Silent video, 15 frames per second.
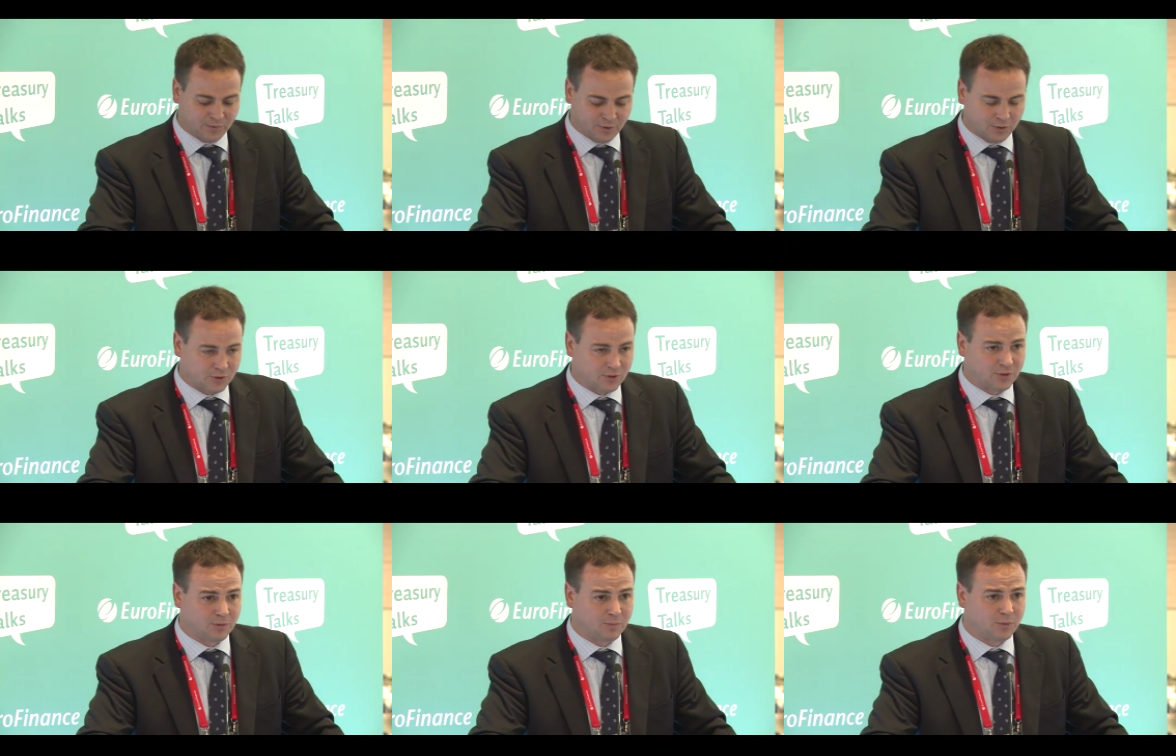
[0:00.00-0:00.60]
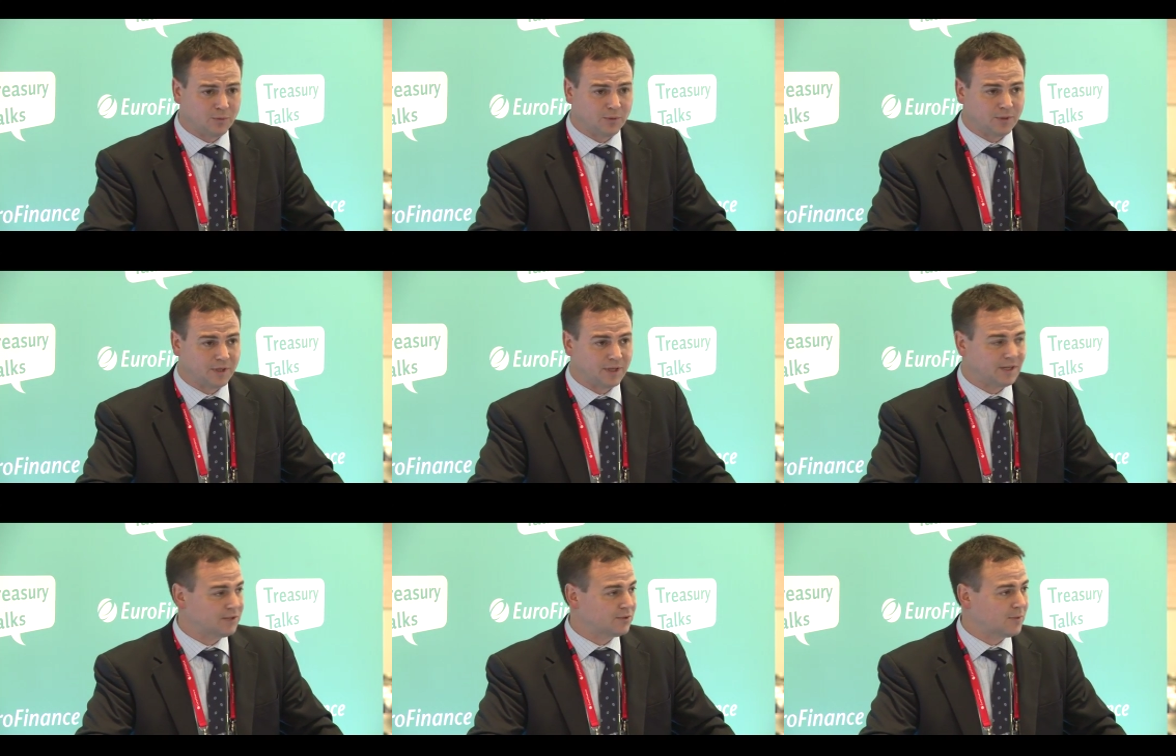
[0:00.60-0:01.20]
notional
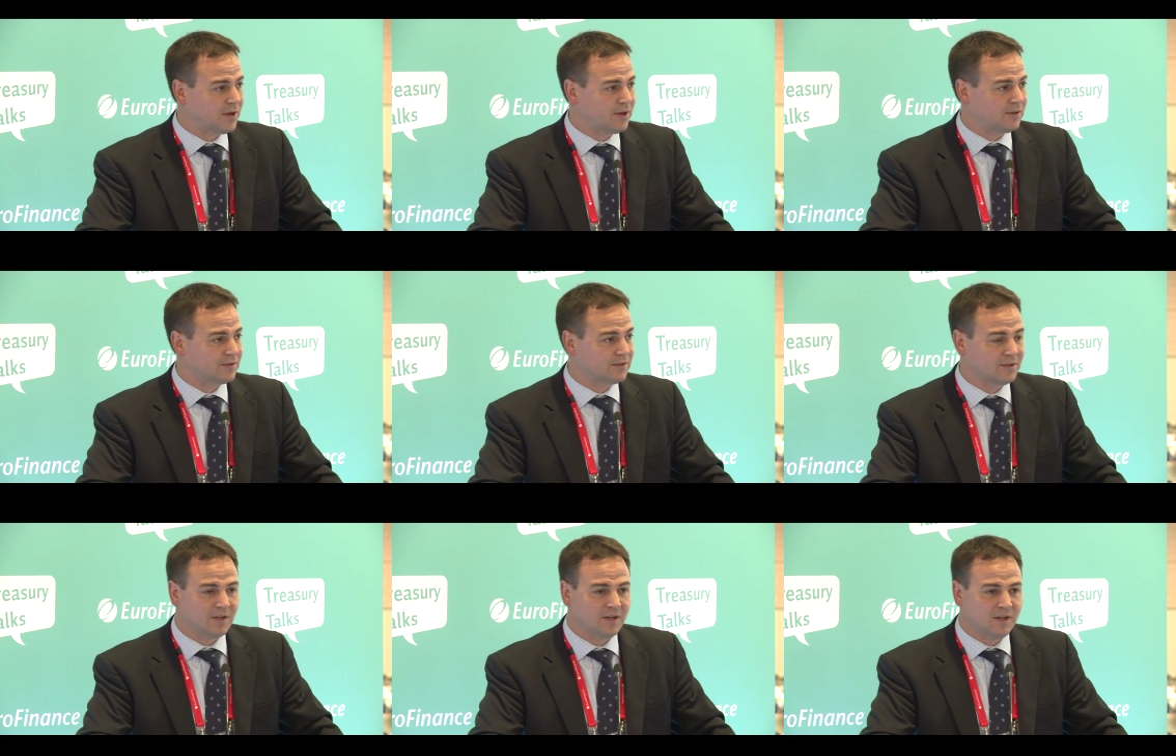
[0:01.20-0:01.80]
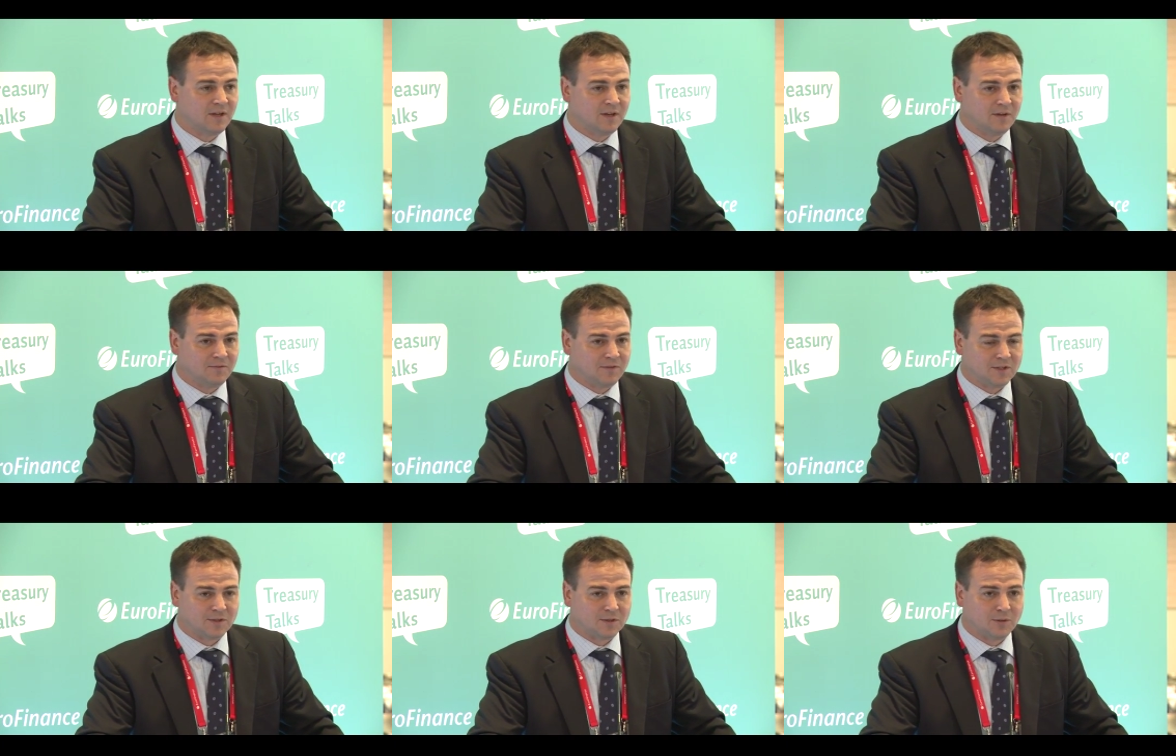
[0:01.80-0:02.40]
pooling as well as
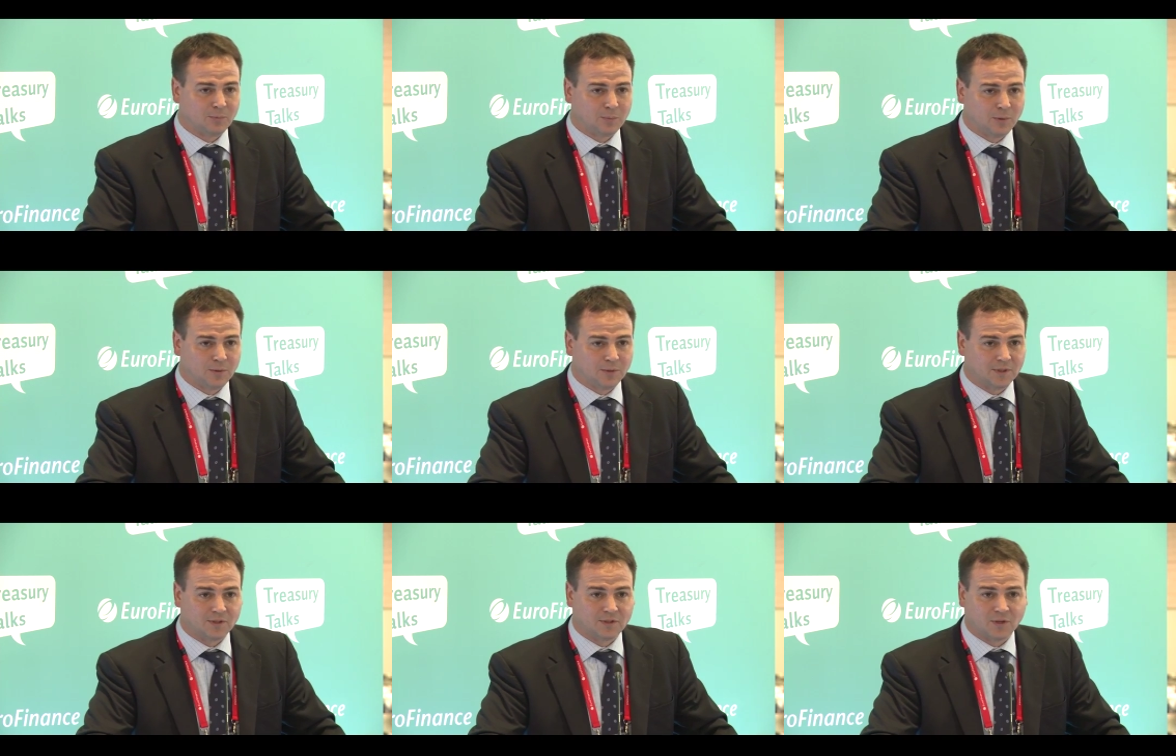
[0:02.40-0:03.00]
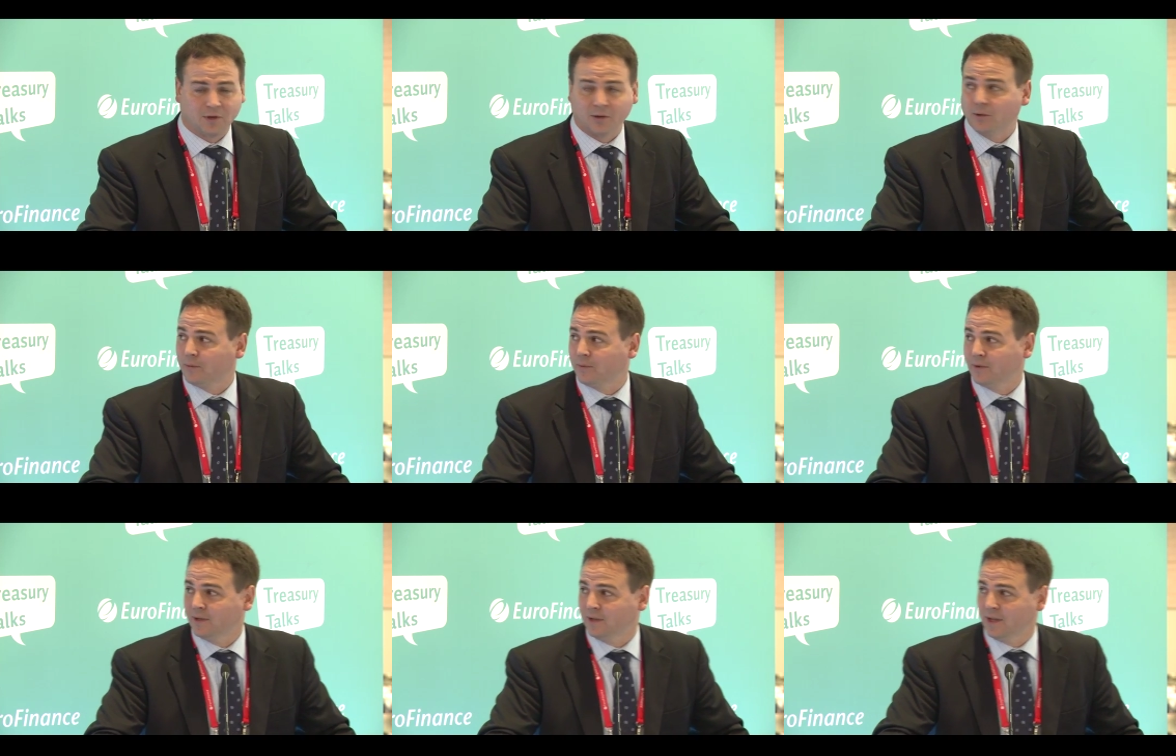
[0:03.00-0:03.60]
physical pooling, so